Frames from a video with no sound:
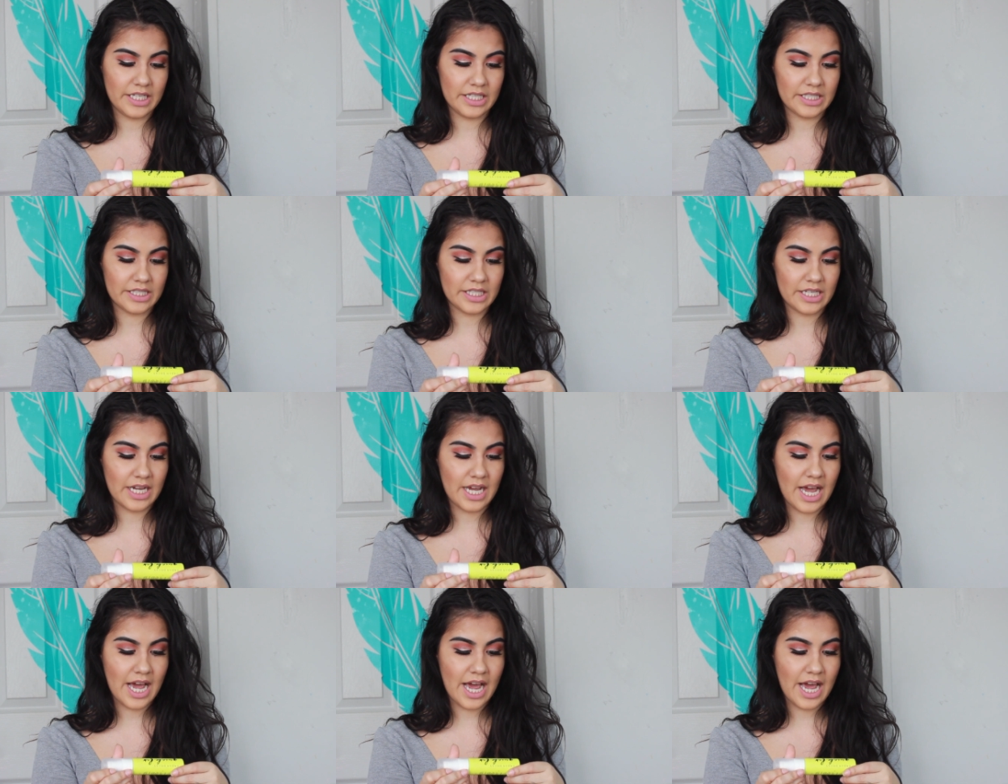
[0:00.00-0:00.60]
It's
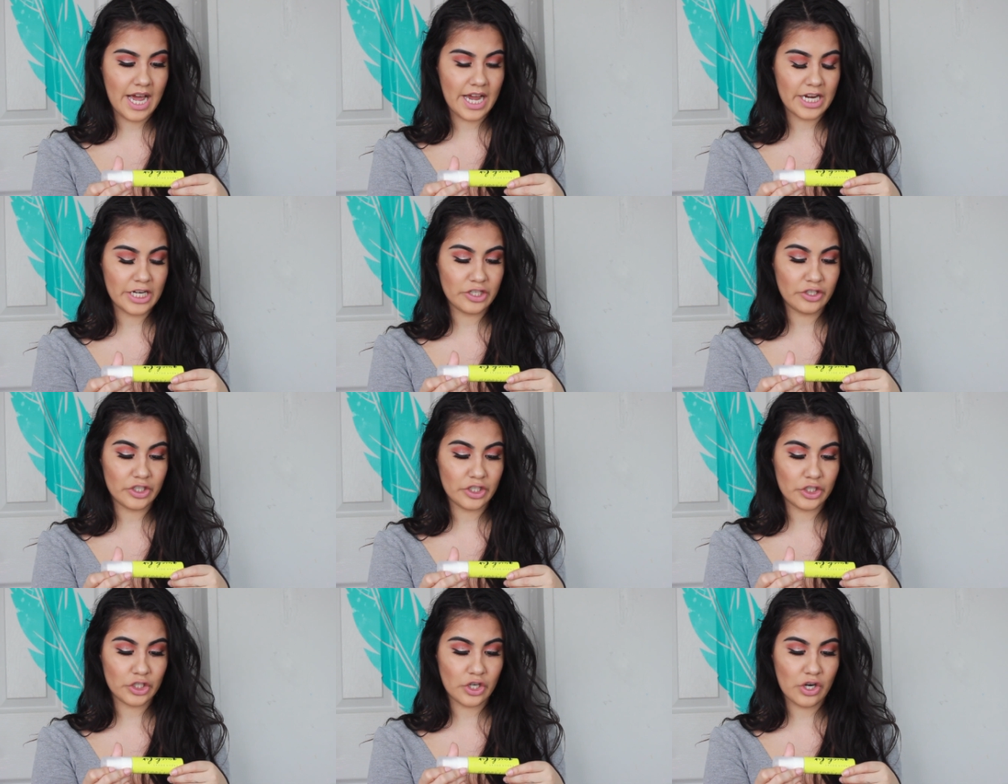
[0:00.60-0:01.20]
a
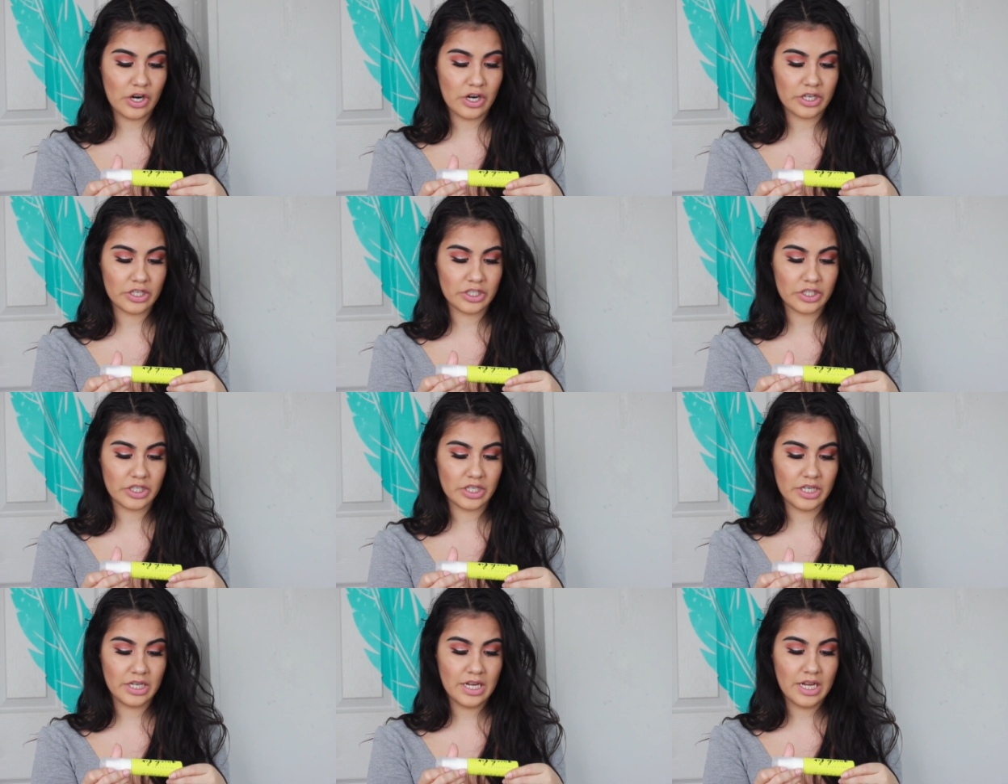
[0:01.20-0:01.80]
Hydra
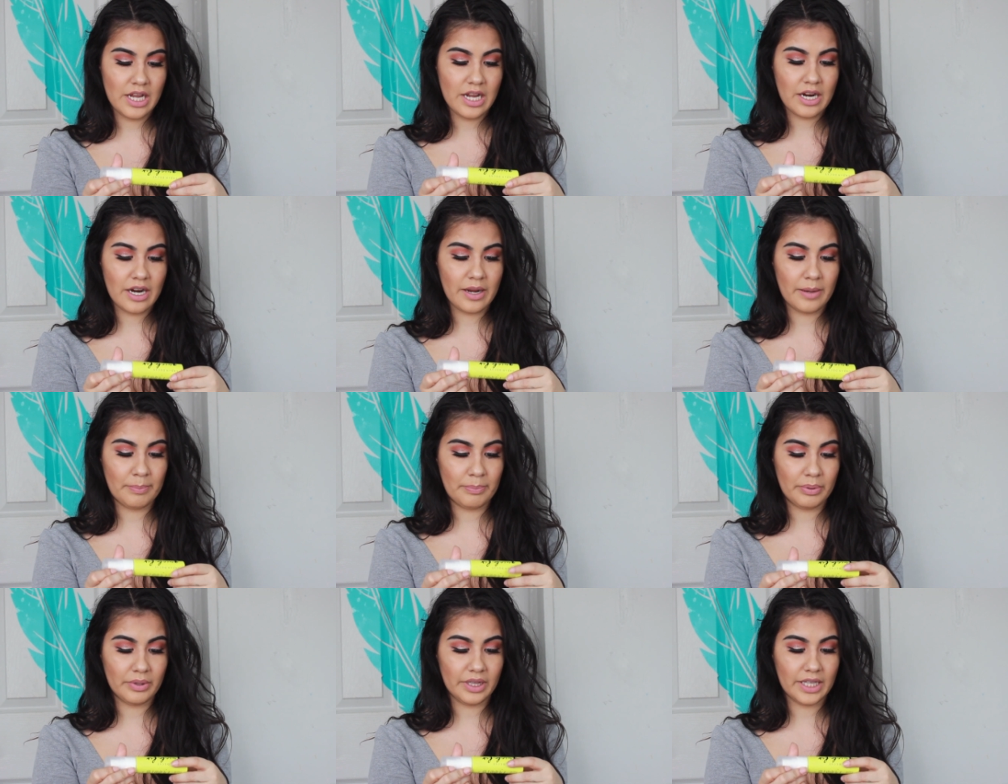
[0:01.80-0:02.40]
Charged
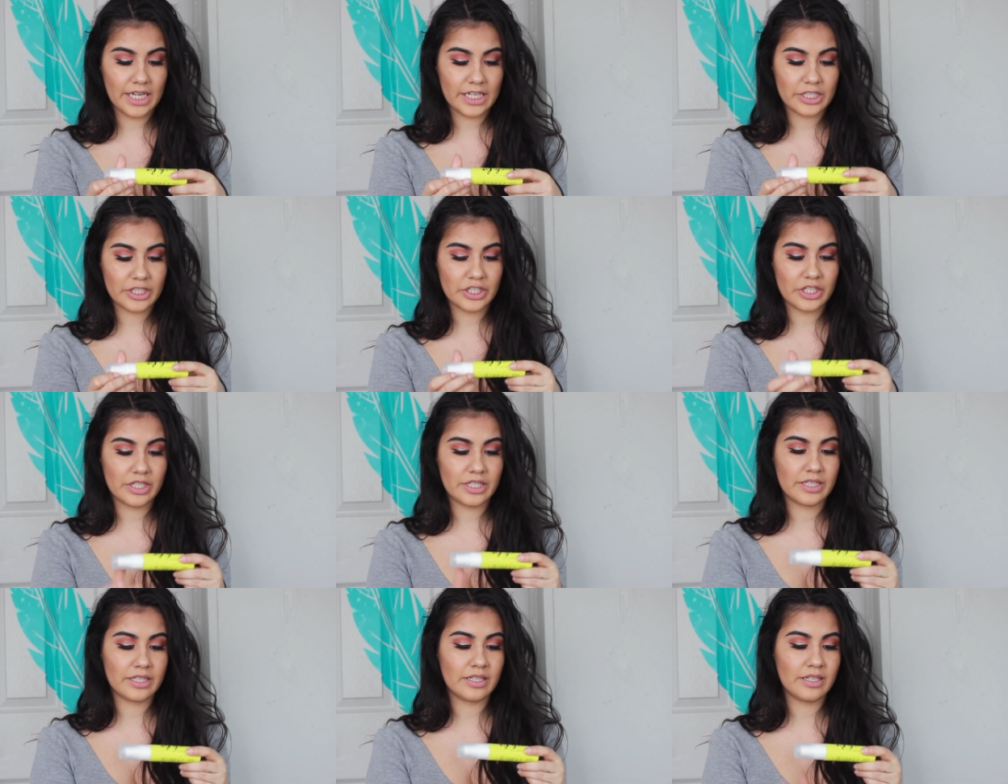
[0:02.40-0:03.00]

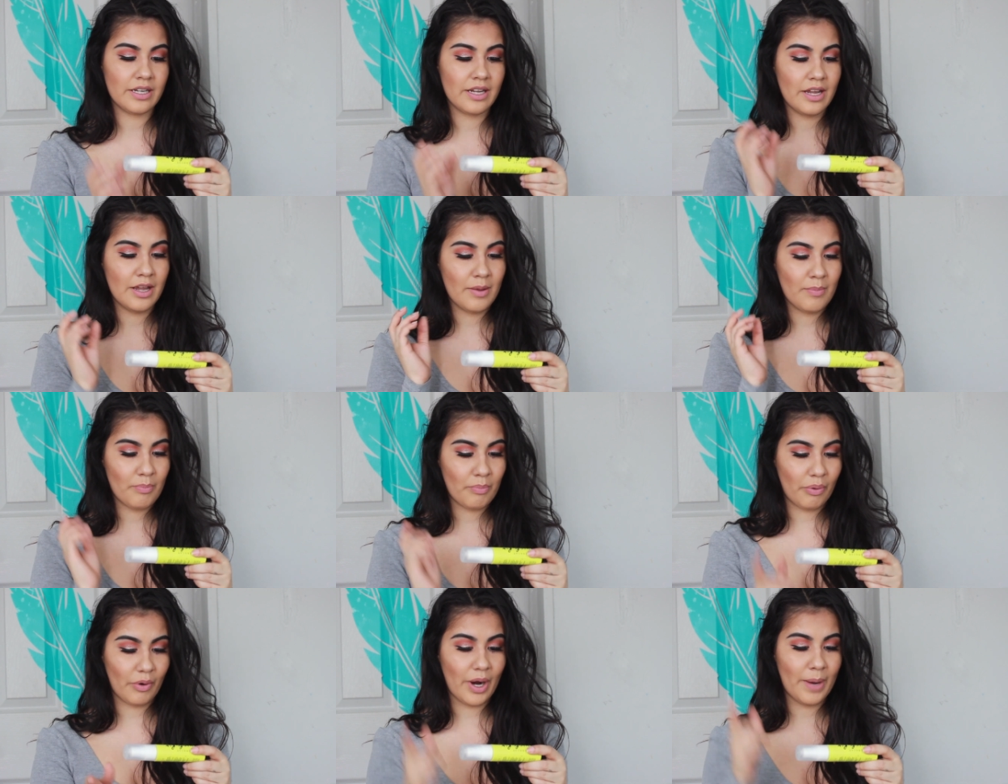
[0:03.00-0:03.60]
Complexion
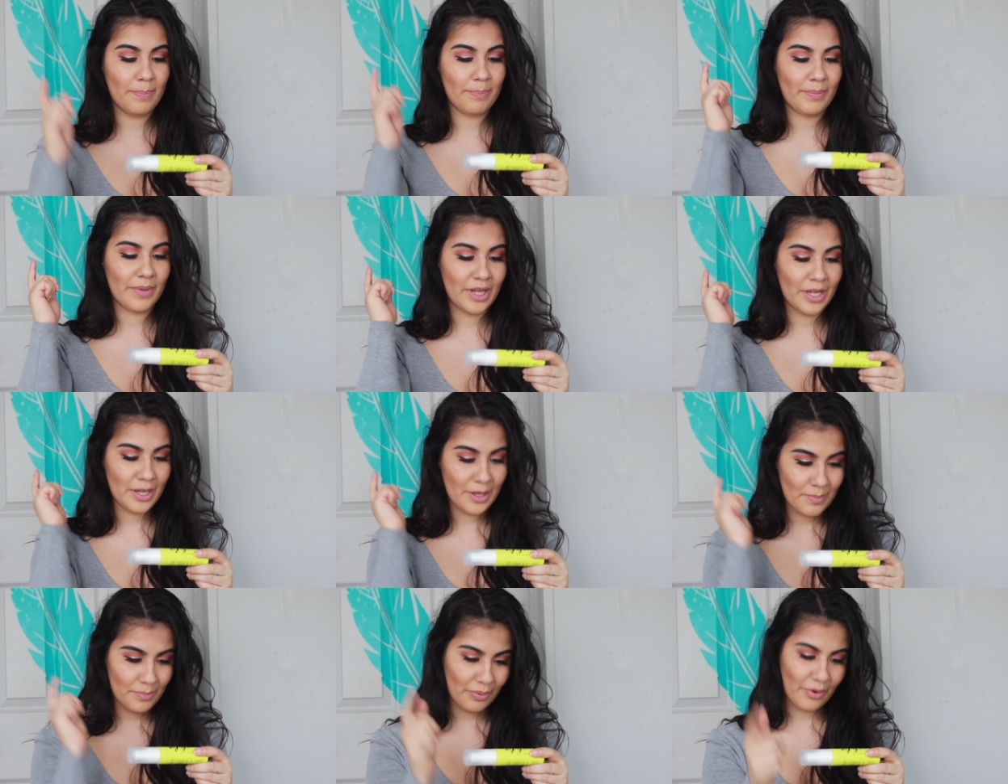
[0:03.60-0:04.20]
Prep
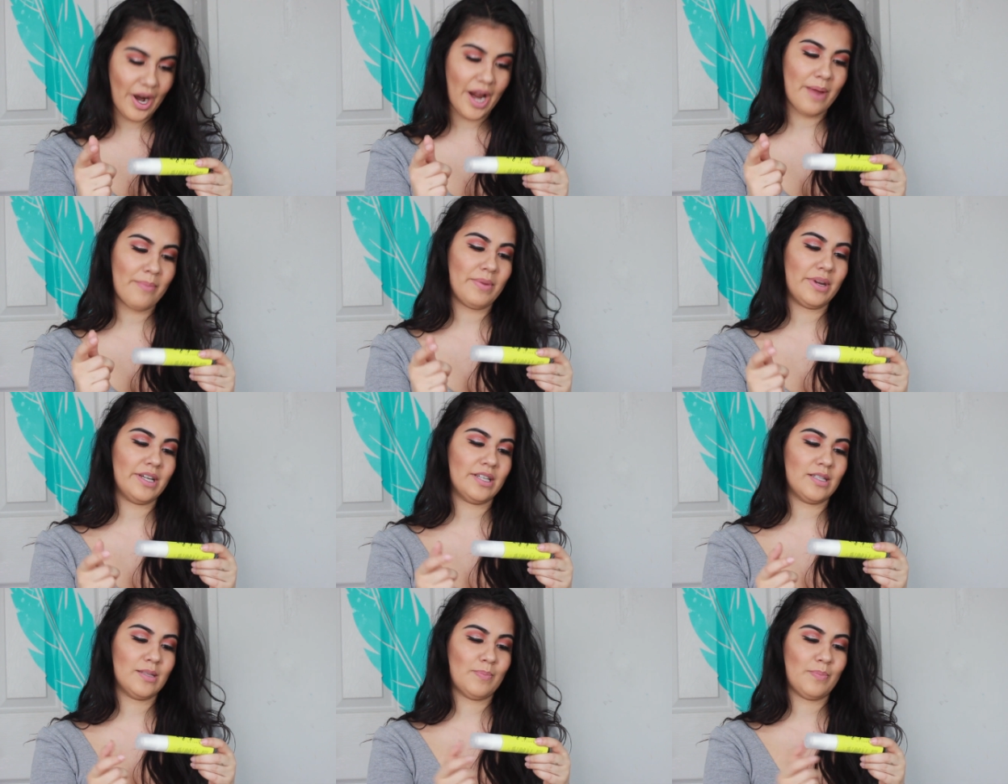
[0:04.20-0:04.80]

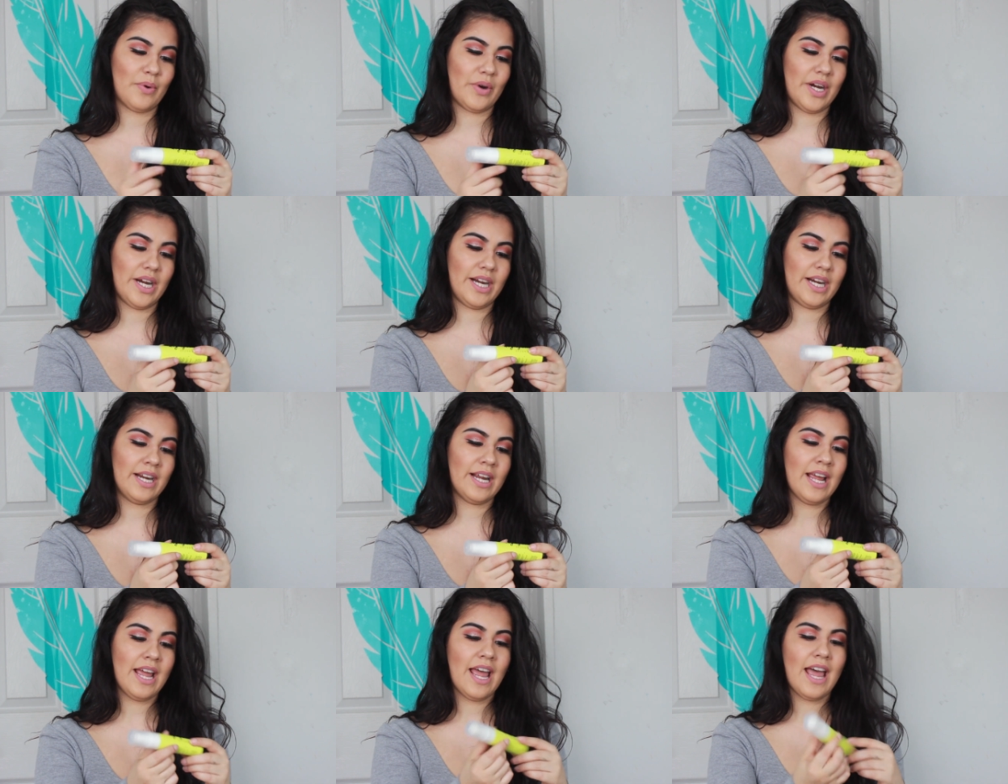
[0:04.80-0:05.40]
Priming
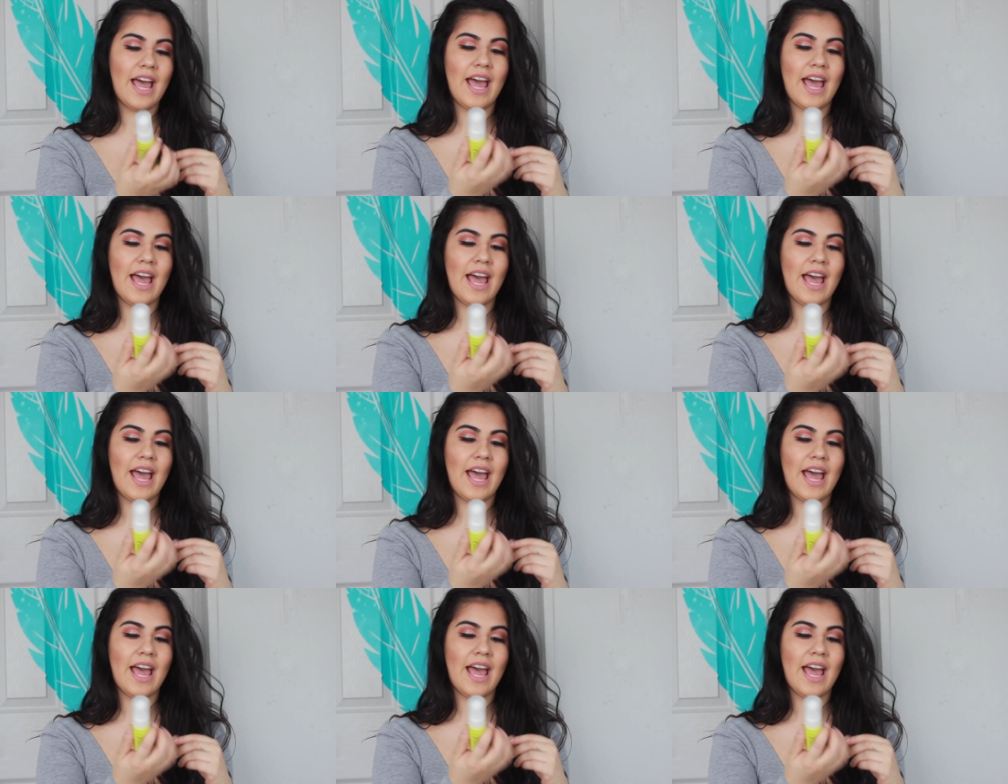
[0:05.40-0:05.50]
Spray.